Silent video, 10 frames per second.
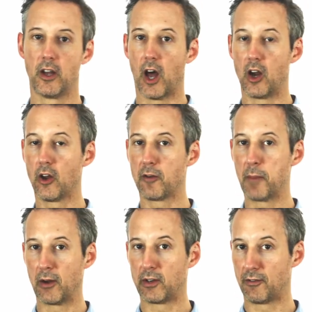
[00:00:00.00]
a lot
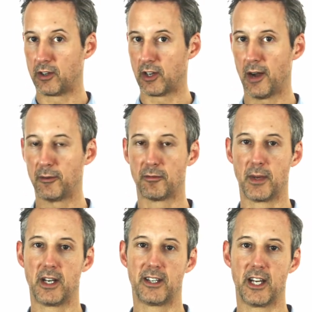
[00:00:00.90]
about different types of
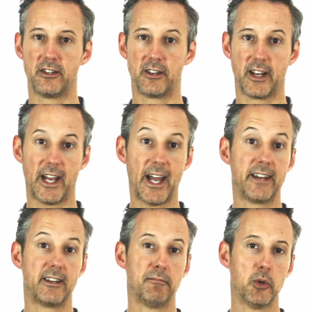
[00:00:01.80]
meditation
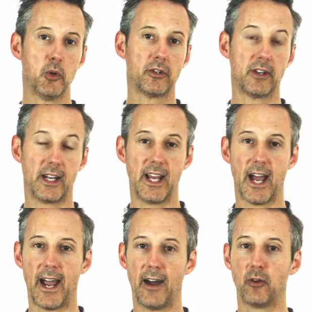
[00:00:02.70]
and importantly,
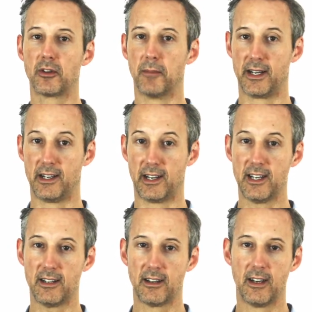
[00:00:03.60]
how to meditate.